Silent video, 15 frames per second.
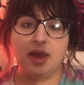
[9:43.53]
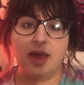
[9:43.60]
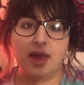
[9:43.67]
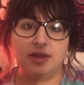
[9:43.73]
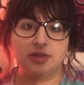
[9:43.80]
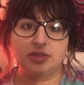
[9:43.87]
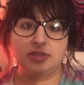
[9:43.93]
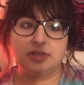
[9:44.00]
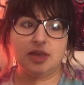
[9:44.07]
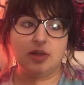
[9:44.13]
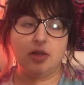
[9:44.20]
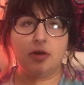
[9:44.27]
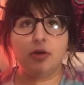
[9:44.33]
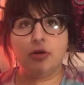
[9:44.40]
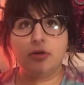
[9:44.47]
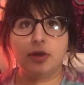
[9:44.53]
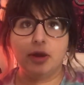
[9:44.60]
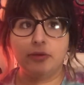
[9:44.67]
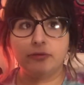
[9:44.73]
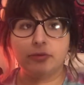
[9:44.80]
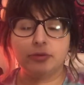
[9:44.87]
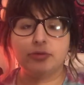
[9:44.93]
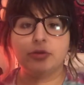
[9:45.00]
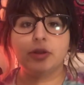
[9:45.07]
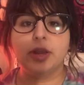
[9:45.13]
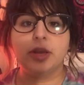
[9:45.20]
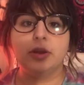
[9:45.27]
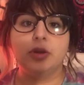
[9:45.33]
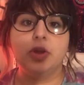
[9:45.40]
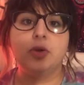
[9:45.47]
and just say like, oh yeah, I'm from Detroit. Like, no,